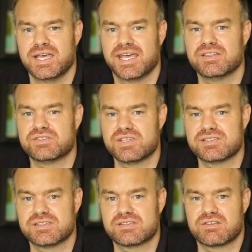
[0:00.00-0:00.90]
And
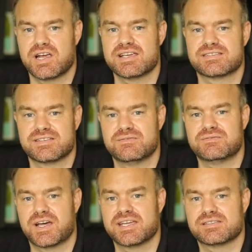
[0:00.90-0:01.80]
Jesus Christ
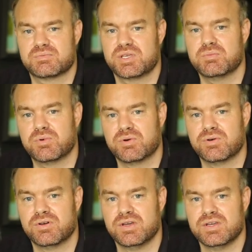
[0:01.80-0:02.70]
invites
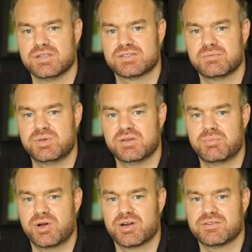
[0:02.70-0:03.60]
people to be a
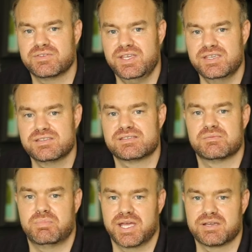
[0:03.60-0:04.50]
part of his
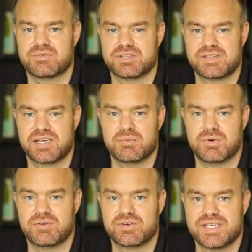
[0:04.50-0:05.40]
banquet
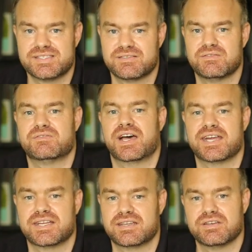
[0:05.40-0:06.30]
table. He's
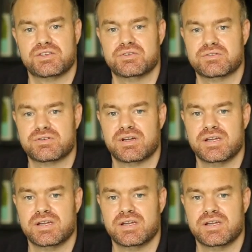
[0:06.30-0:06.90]
inviting you.